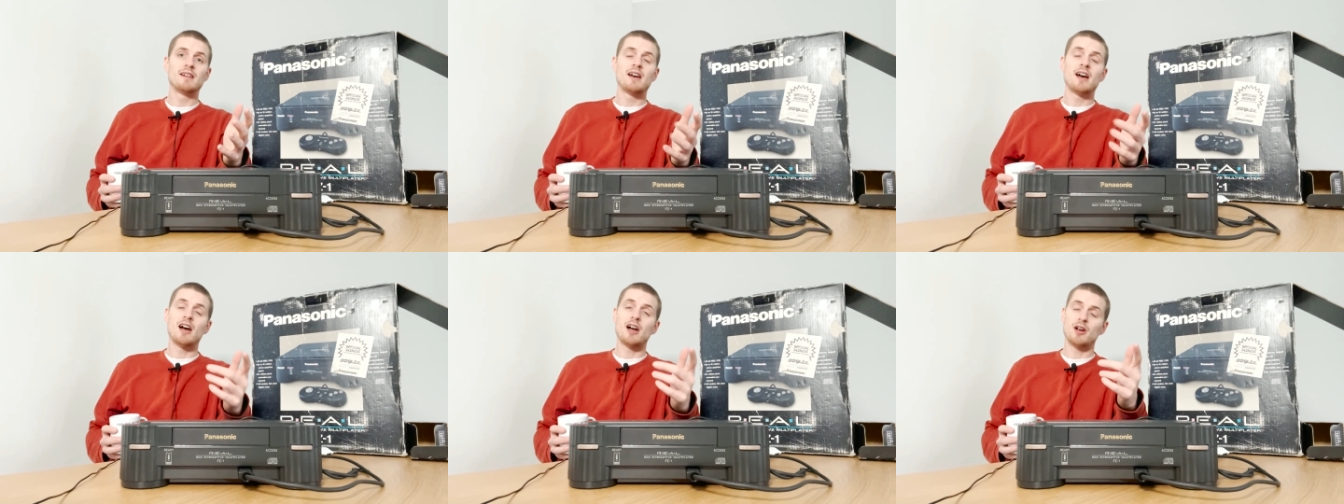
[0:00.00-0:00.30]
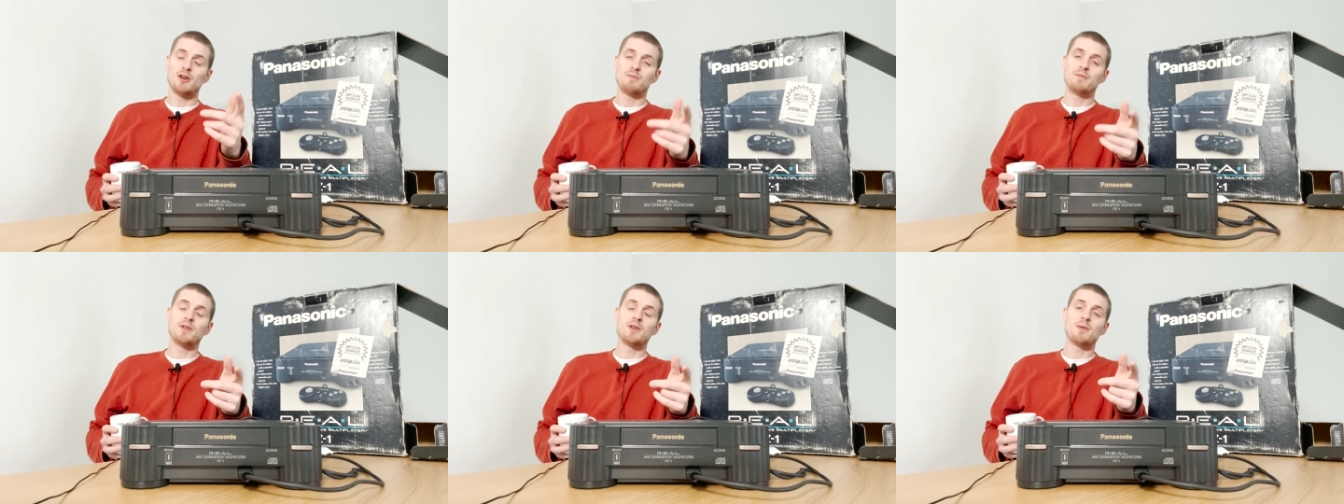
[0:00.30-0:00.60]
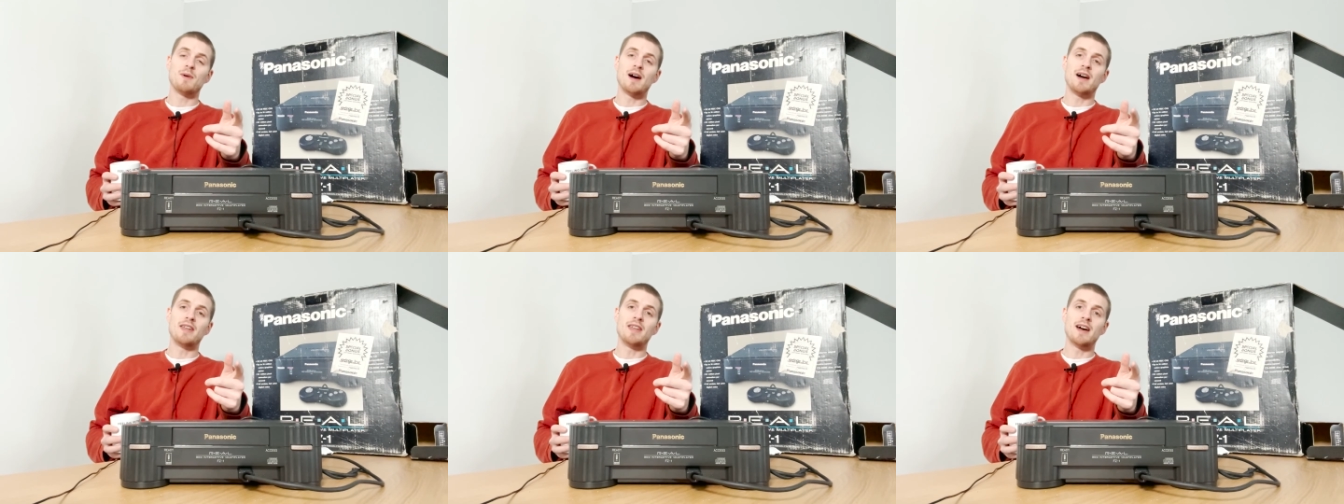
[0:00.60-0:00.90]
I hope you
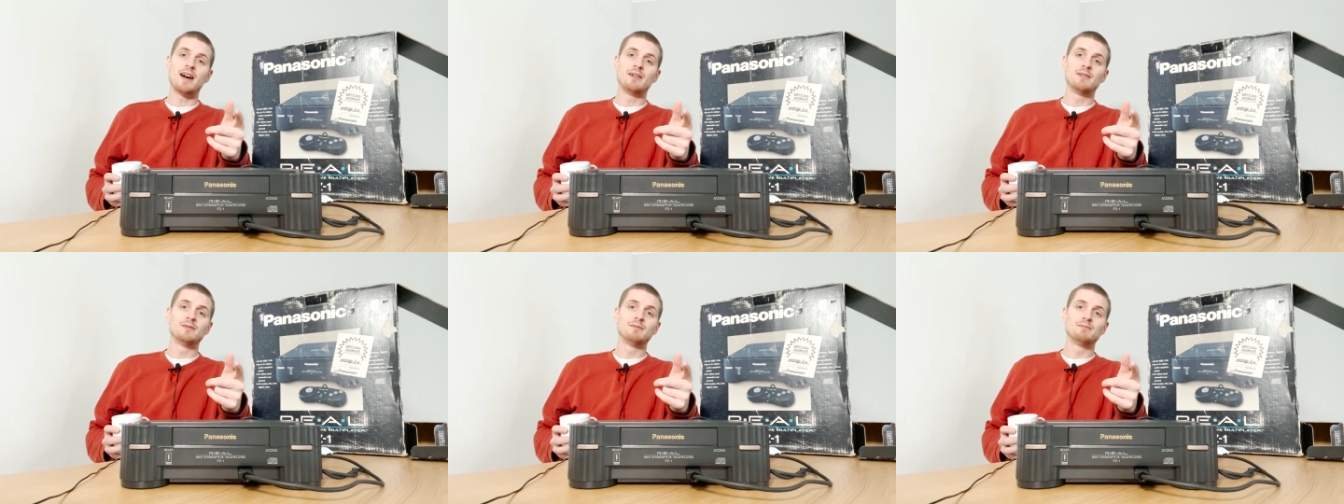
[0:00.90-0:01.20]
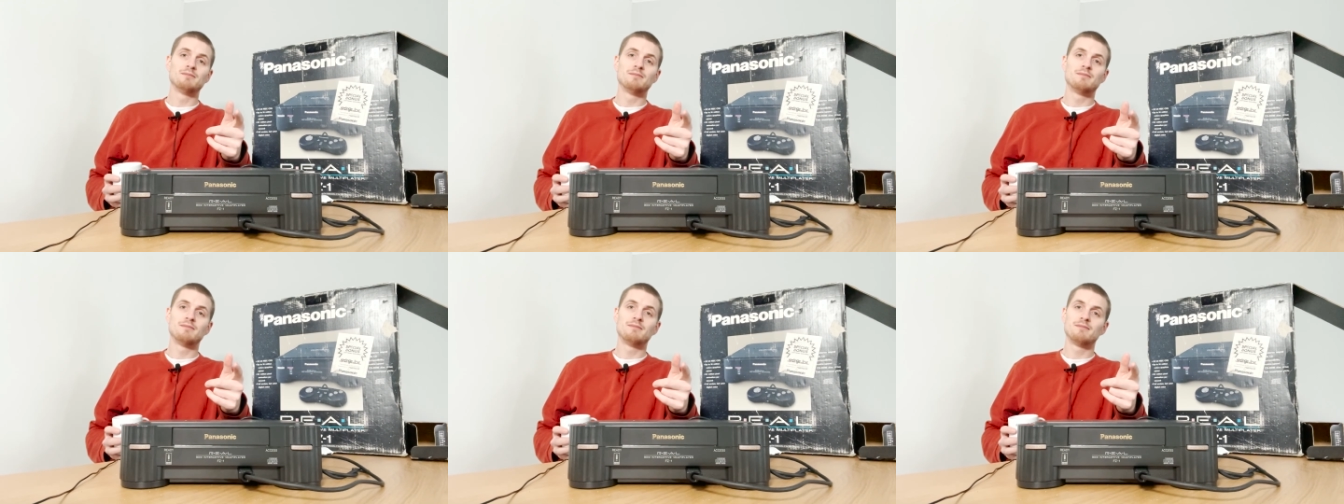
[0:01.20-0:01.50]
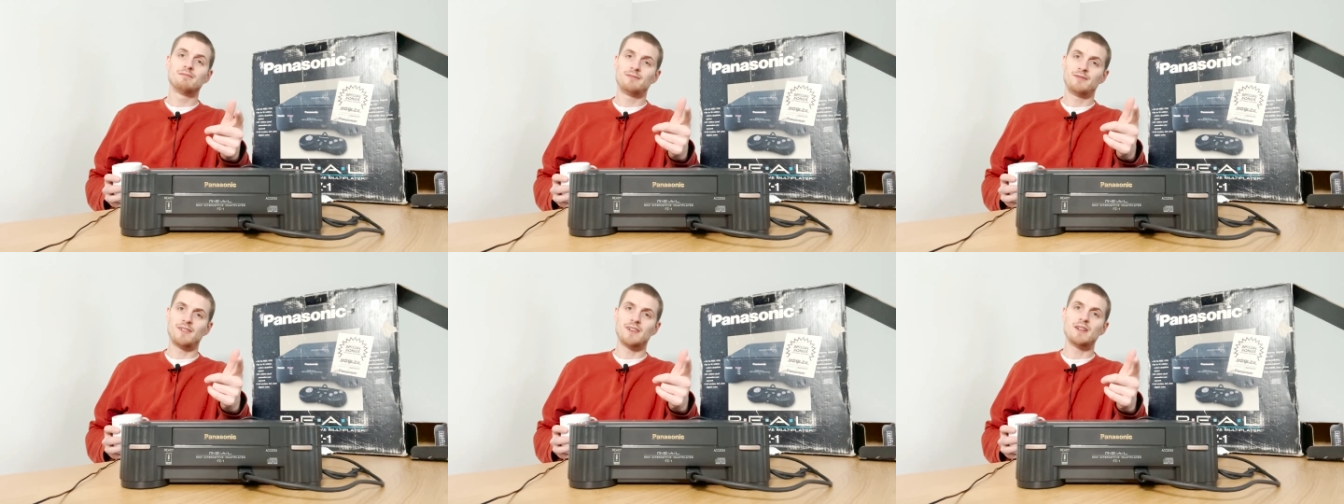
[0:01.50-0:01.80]
are now
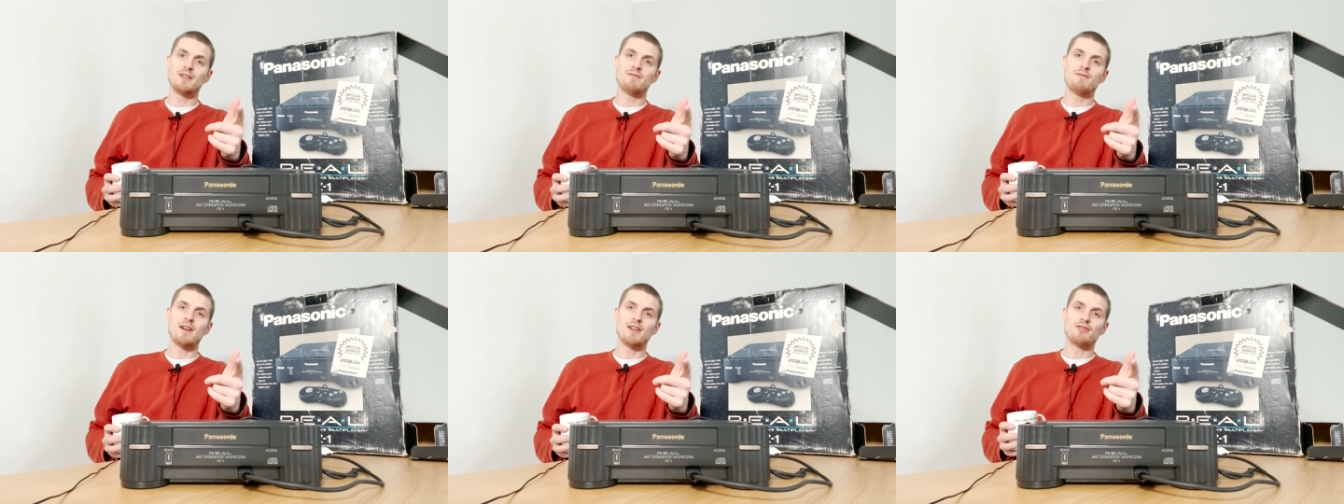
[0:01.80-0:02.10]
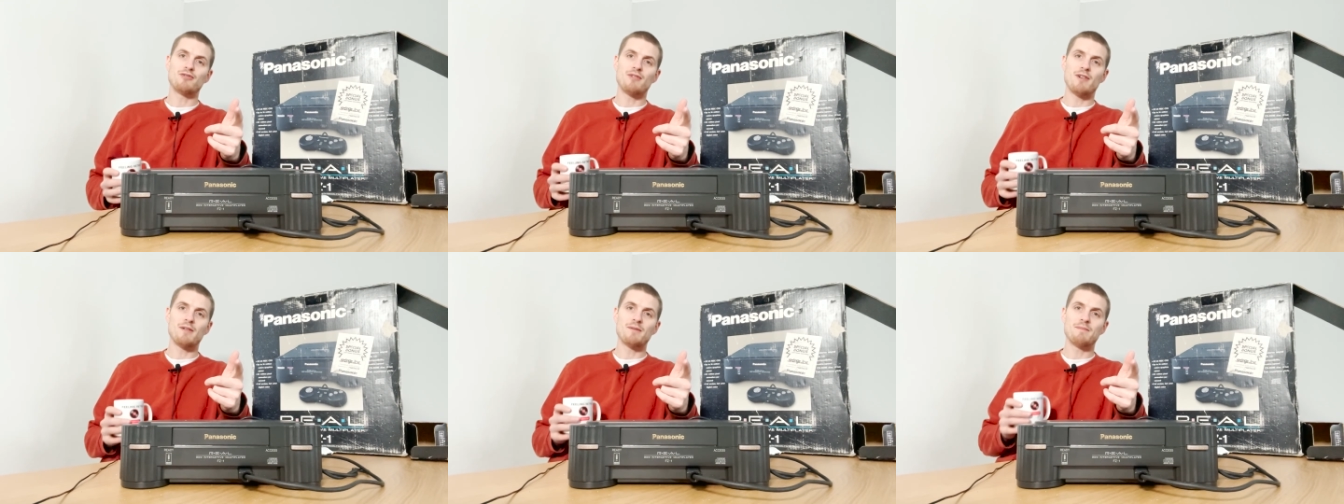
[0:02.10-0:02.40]
feeling retro.